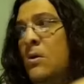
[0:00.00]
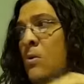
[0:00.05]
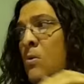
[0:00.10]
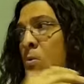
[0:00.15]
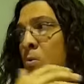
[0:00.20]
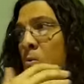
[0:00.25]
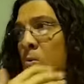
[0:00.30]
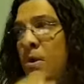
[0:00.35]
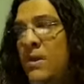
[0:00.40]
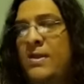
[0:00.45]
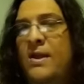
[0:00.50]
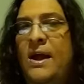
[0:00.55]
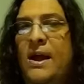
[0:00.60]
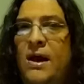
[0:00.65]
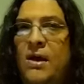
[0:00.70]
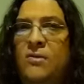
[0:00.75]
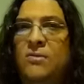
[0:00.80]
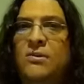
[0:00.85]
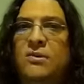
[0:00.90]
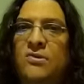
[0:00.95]

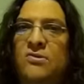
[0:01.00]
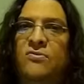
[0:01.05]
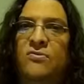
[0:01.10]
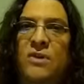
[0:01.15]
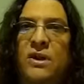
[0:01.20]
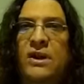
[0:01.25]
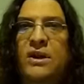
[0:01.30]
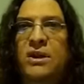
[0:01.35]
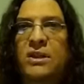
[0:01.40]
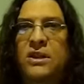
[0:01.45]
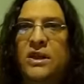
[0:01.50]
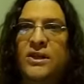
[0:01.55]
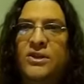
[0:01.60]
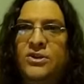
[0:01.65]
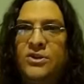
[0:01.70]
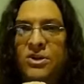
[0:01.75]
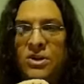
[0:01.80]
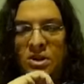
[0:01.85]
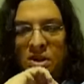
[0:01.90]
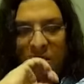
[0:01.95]
Without this
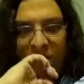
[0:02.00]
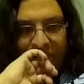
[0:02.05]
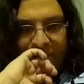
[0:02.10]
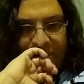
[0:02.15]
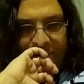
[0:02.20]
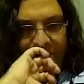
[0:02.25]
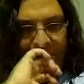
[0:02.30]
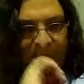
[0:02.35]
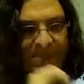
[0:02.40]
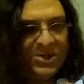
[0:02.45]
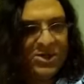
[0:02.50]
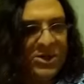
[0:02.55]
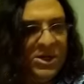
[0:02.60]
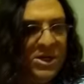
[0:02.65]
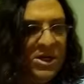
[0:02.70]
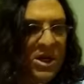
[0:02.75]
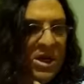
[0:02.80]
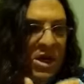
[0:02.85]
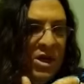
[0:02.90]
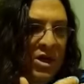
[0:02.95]
regulation of dimension,
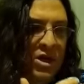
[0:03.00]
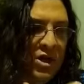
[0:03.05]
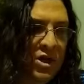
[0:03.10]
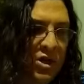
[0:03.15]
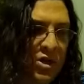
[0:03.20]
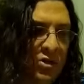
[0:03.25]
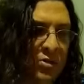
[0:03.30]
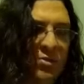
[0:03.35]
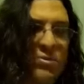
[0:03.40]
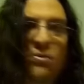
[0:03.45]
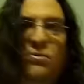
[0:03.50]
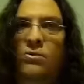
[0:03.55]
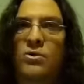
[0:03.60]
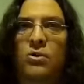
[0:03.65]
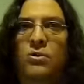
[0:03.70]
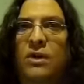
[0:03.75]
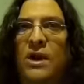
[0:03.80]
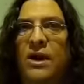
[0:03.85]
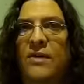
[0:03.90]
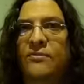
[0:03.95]
you don't
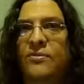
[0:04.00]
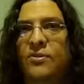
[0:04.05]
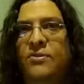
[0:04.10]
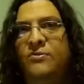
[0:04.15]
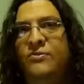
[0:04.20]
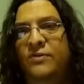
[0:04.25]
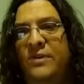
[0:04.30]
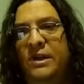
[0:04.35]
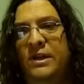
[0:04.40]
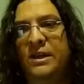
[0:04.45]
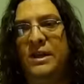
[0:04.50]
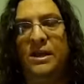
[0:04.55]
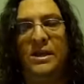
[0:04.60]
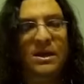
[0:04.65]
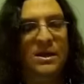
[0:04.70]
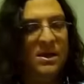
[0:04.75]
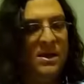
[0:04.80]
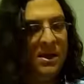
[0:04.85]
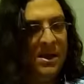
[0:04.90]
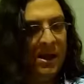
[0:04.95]
have good feeding,
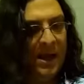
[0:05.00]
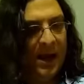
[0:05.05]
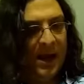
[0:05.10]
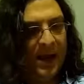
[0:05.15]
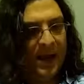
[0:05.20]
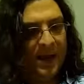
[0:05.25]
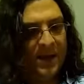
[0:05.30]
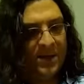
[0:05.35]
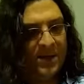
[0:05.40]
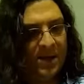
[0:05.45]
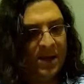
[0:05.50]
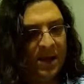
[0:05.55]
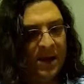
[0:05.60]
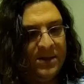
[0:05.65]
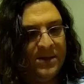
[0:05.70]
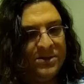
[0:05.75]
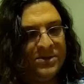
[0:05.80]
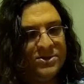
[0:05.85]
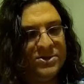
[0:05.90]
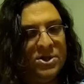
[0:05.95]
and
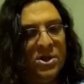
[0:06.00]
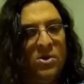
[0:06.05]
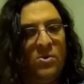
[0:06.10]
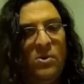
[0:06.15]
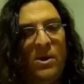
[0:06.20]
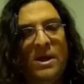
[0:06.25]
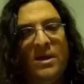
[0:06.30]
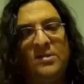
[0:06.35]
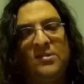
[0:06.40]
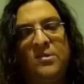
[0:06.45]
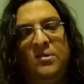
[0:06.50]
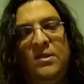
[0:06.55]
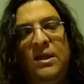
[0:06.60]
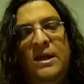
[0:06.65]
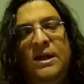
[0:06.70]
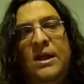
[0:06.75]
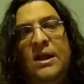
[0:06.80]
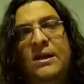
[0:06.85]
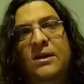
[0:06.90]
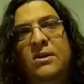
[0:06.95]
there's no way. So like
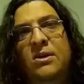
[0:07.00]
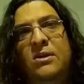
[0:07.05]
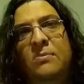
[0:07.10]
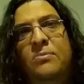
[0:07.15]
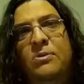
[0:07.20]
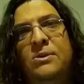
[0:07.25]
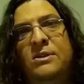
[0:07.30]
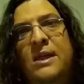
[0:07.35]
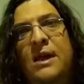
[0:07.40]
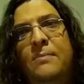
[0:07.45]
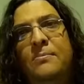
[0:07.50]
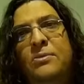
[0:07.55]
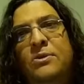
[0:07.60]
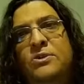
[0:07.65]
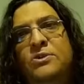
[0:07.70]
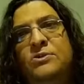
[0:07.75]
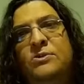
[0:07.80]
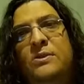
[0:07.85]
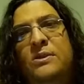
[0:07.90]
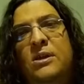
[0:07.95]
you can put that
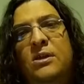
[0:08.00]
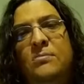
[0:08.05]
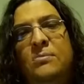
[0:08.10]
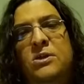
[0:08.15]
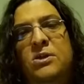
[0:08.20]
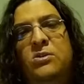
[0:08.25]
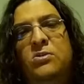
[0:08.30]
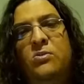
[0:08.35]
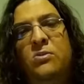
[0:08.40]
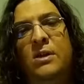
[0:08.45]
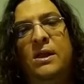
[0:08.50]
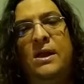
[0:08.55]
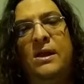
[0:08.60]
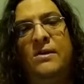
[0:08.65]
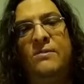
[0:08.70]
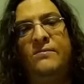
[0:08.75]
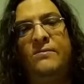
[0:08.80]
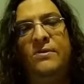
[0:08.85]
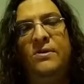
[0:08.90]
pusher in there, but you don't have